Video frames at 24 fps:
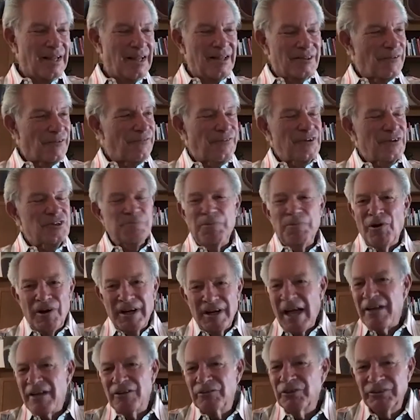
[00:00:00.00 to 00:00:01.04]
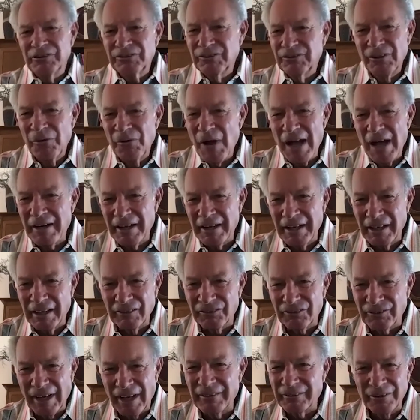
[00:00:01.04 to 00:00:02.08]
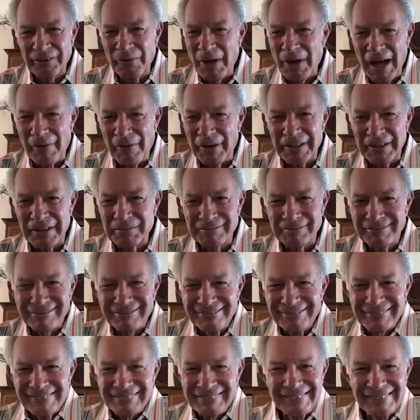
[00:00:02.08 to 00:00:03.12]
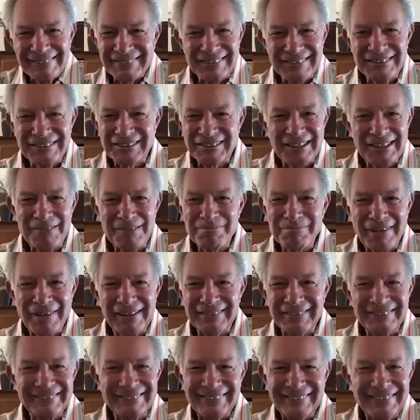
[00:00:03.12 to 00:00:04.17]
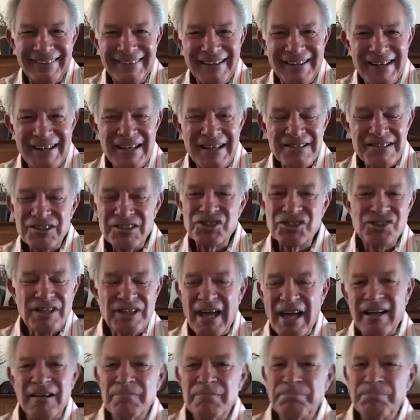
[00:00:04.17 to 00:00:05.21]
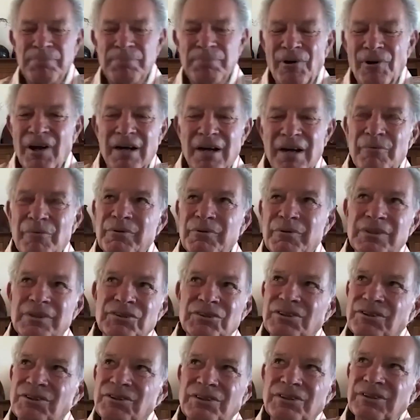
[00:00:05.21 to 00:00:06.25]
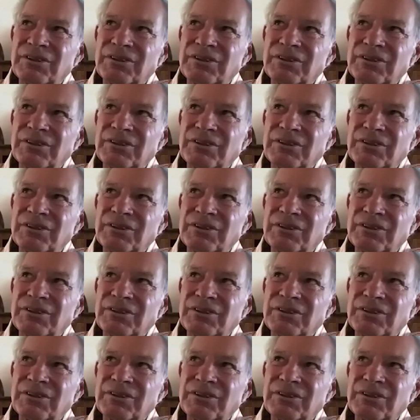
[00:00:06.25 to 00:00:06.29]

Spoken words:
The first part, I don't know how to answer. I don't know how I did something. The second part was,